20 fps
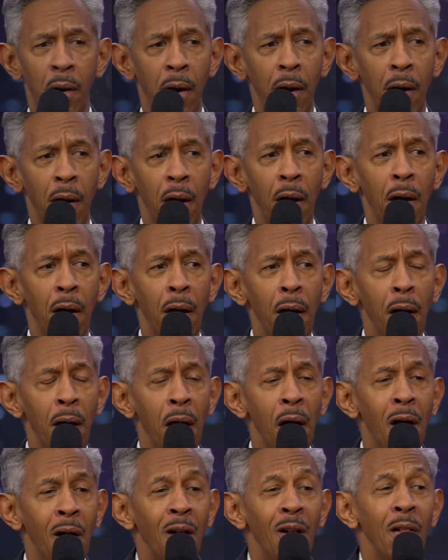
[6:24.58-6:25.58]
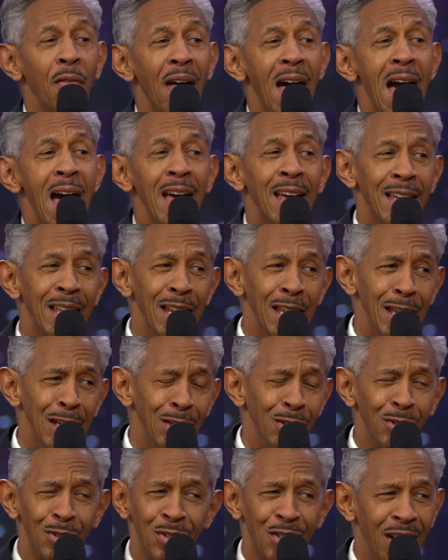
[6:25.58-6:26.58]
world that
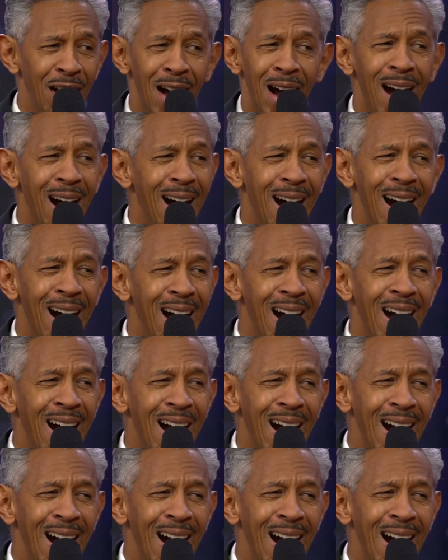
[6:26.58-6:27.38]
is dying